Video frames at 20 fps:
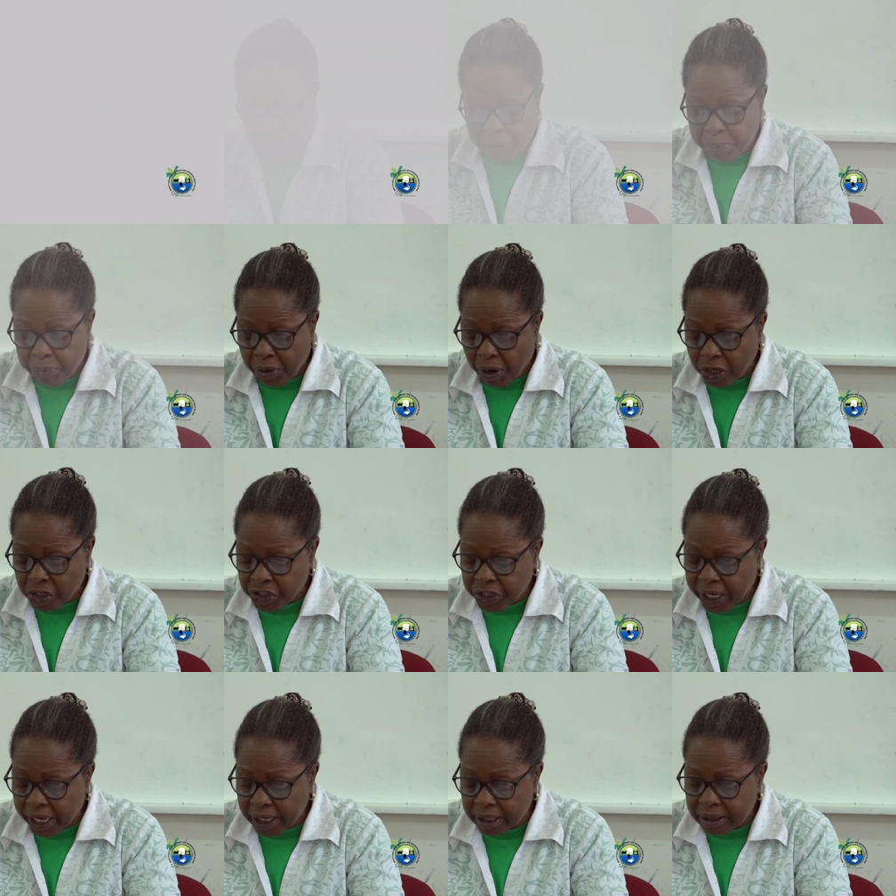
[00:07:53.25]
The
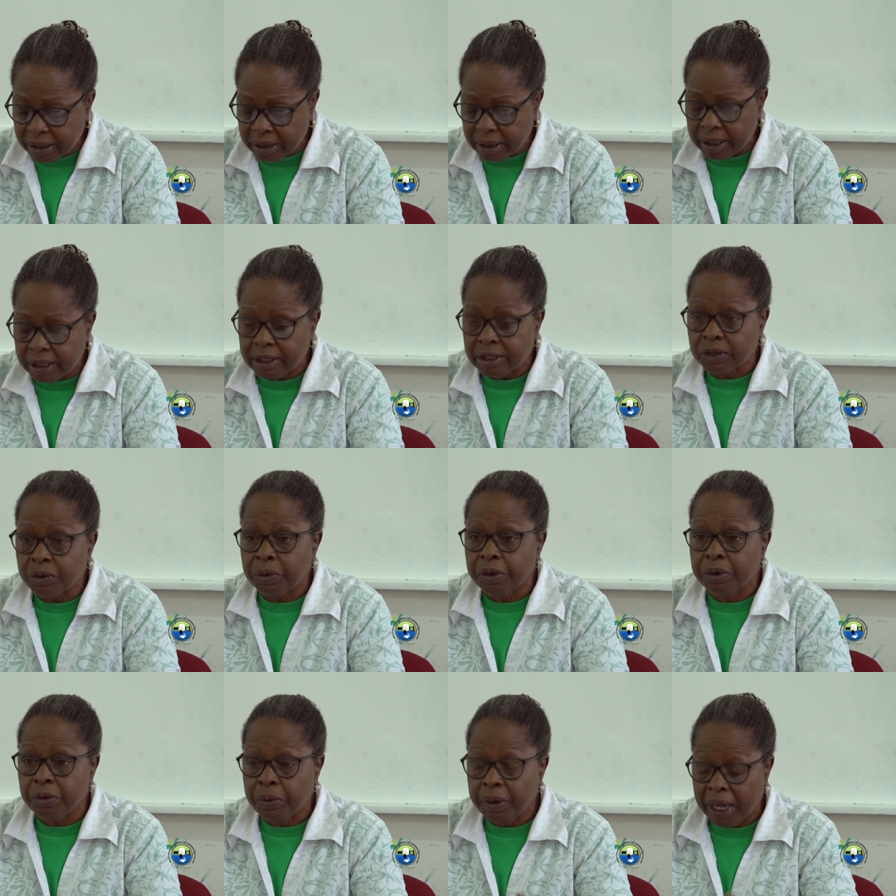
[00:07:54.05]
project is
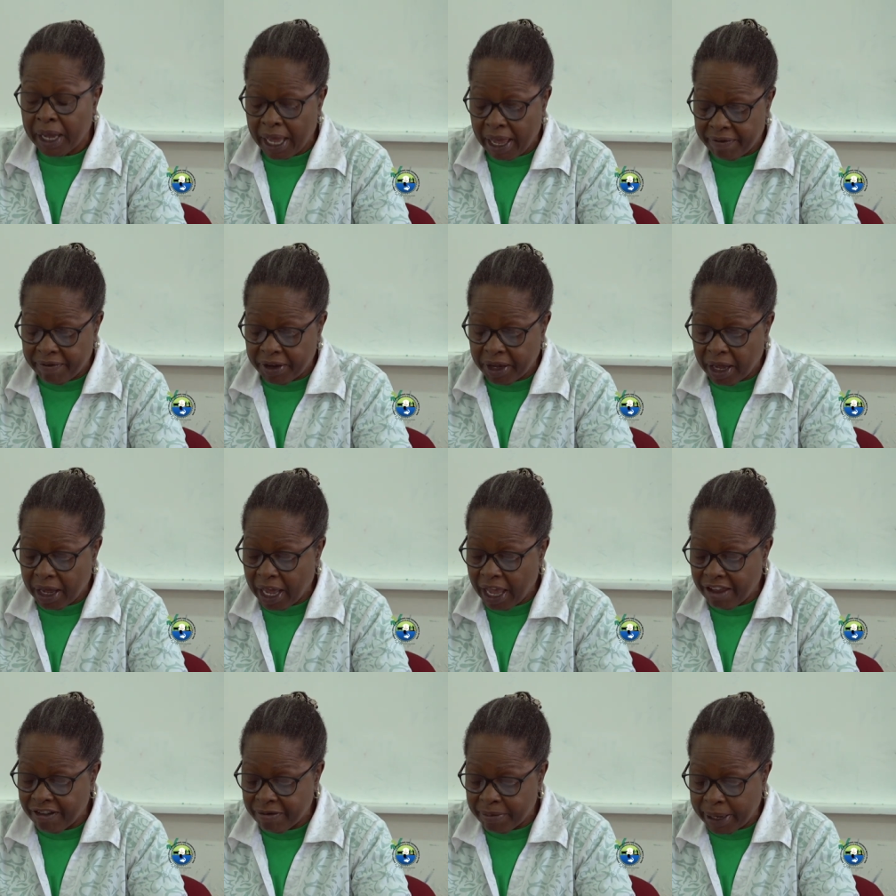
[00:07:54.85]
going, to be having a
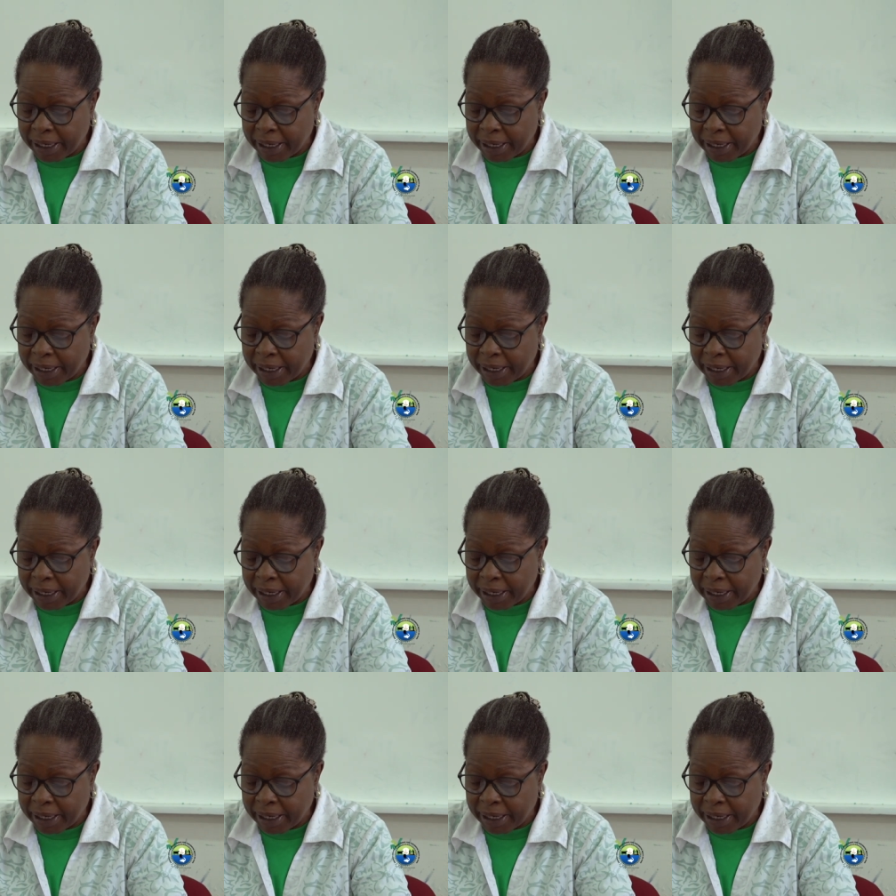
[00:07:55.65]
hive